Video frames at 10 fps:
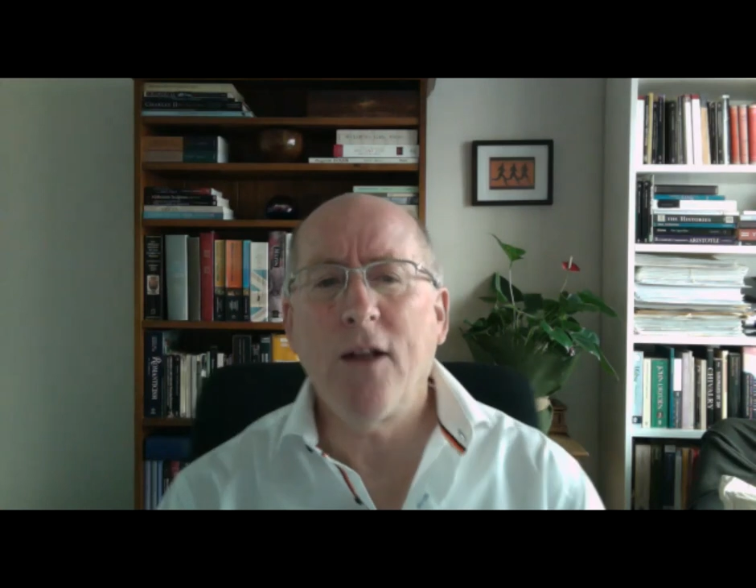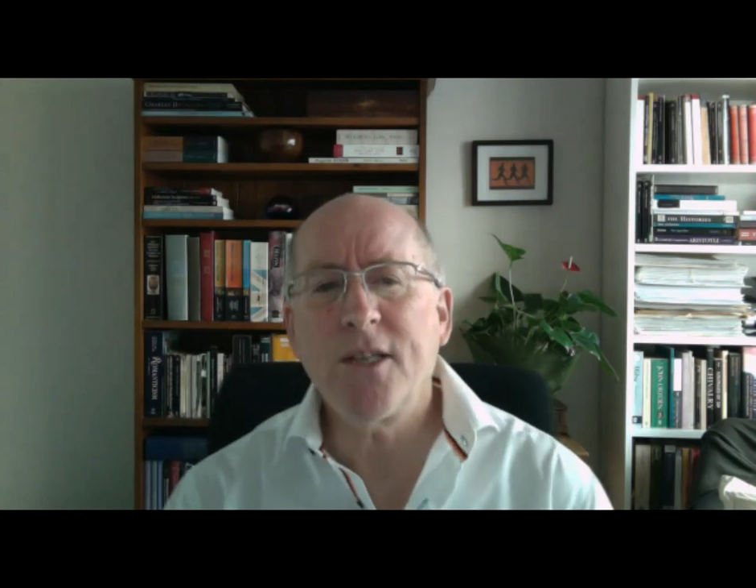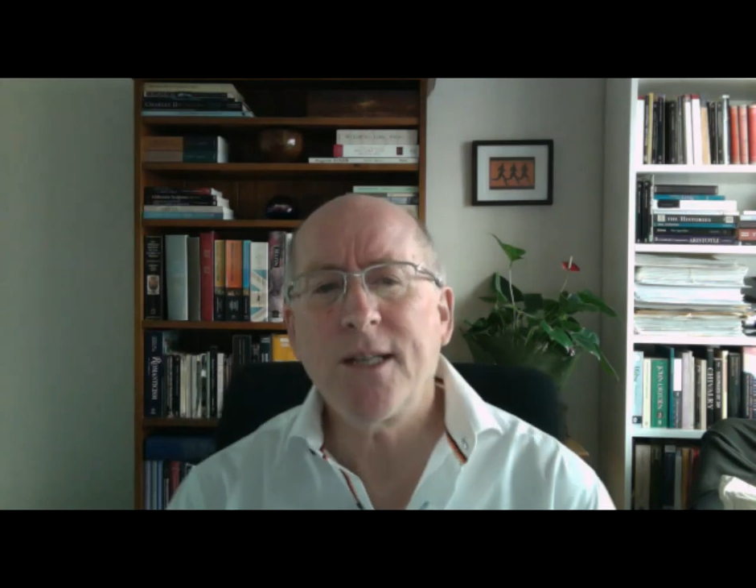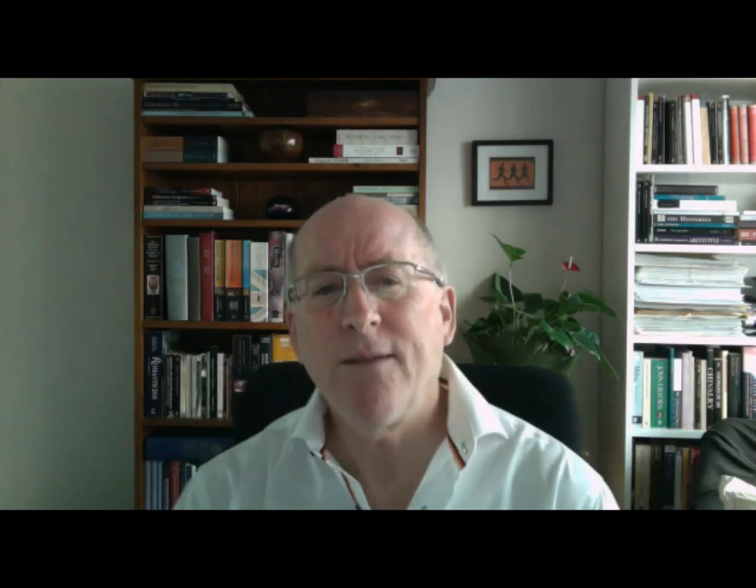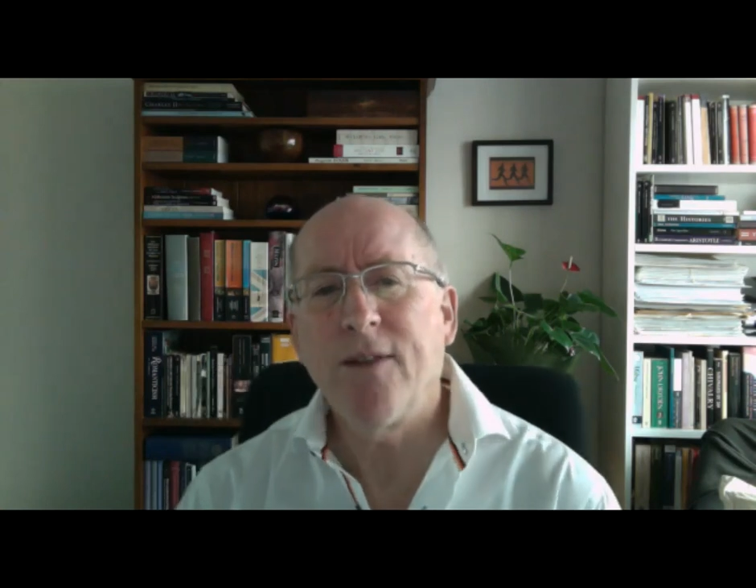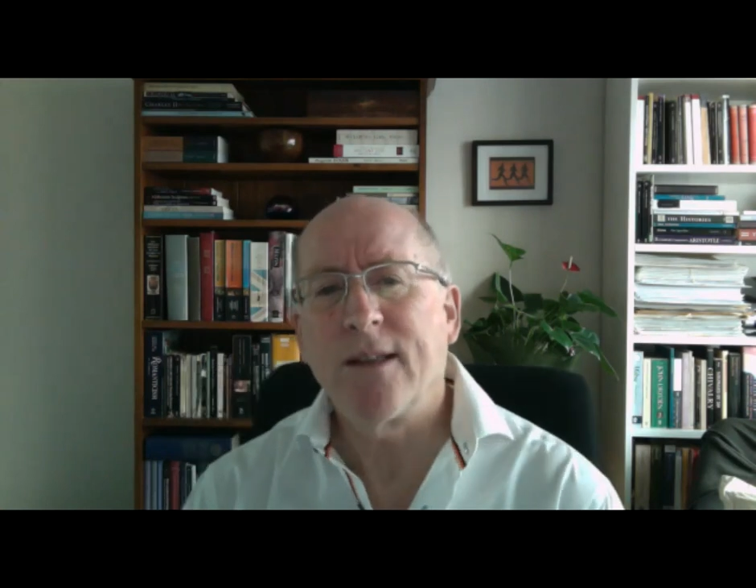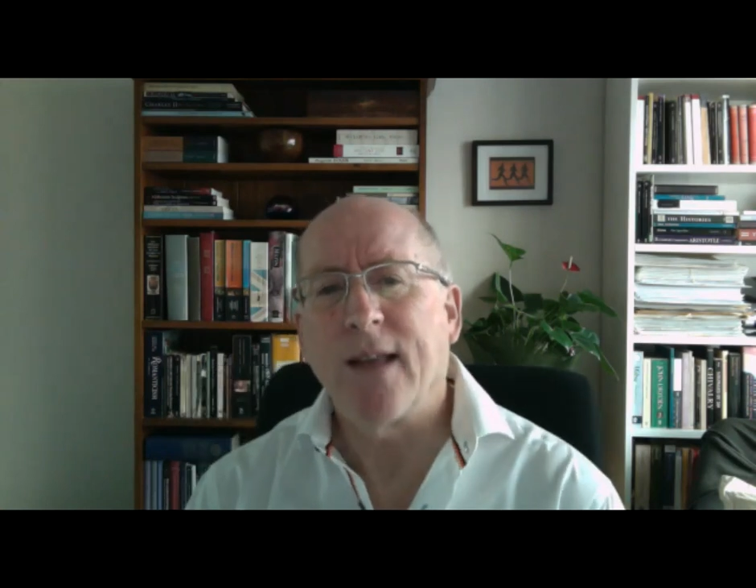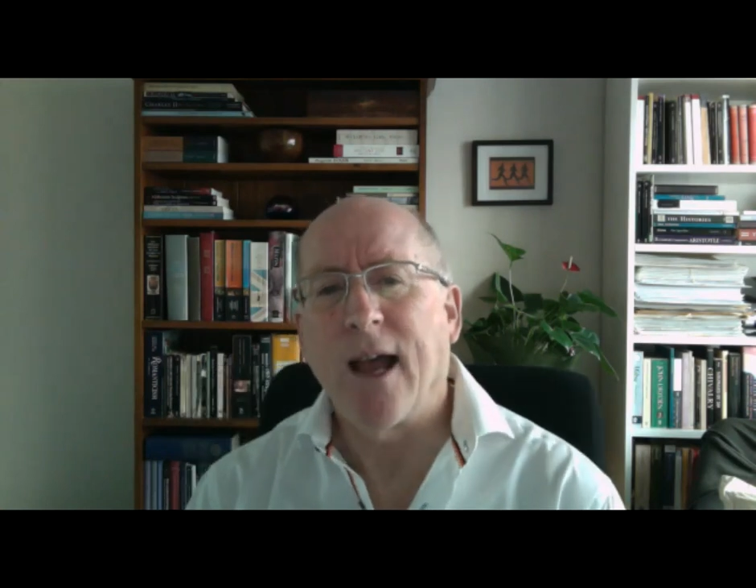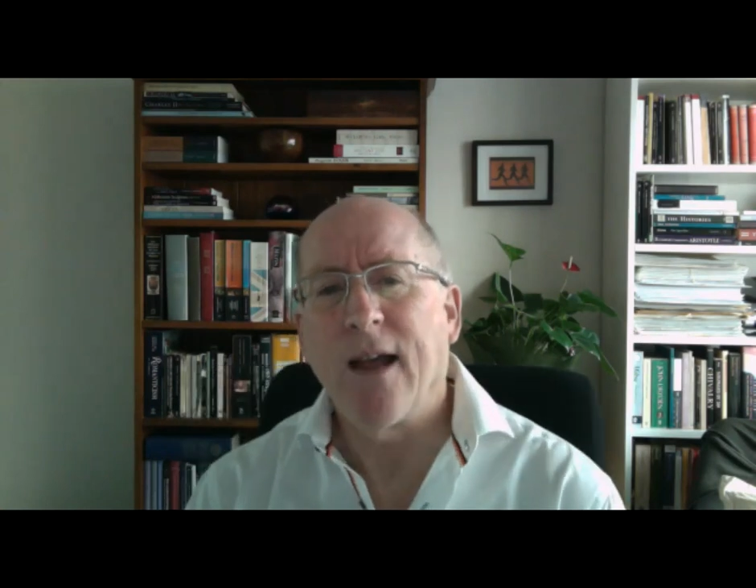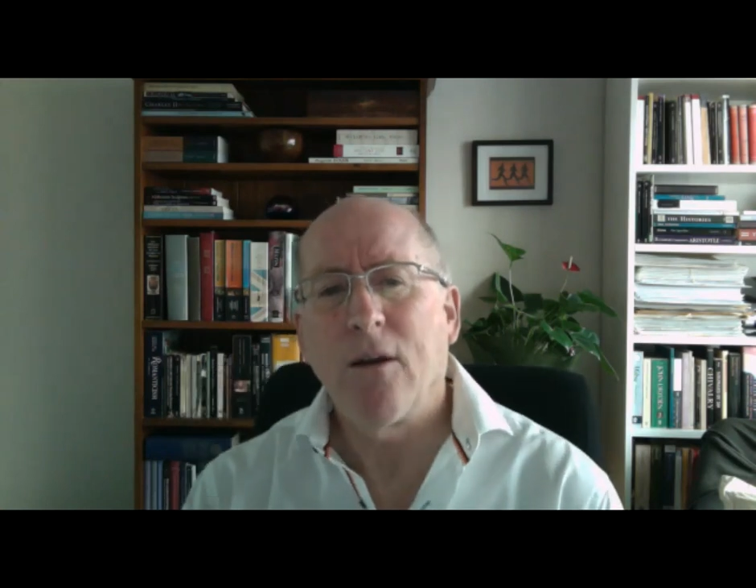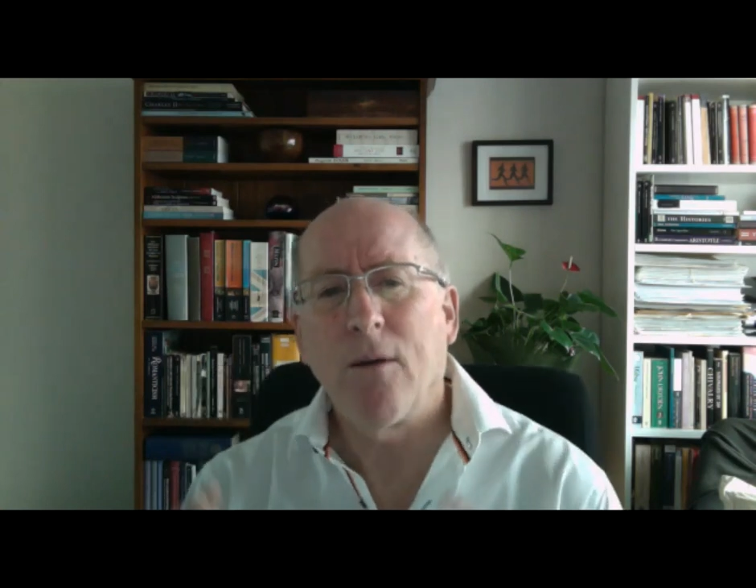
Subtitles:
just leave it at that.